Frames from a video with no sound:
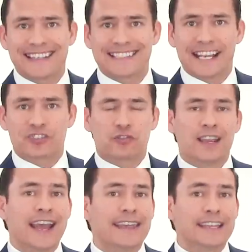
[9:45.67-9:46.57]
an
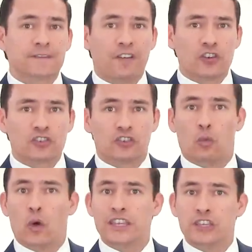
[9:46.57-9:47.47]
accessory that's
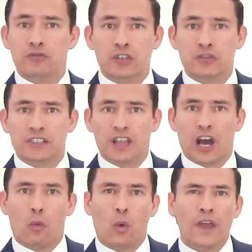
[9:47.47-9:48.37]
functional, one that you use a
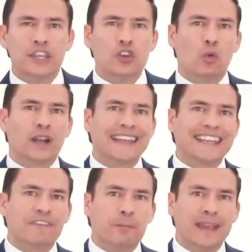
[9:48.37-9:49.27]
lot, one that you want to
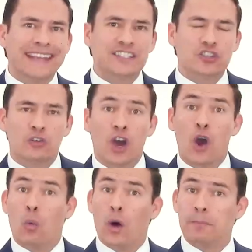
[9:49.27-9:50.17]
give meaning to,
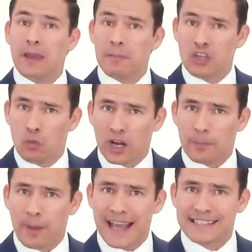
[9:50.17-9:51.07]
one maybe you
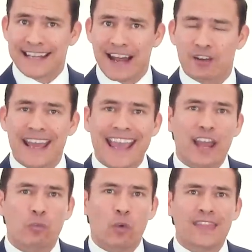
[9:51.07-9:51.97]
want to pass down,
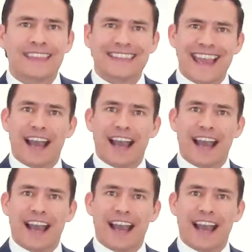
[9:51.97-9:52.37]
and one that,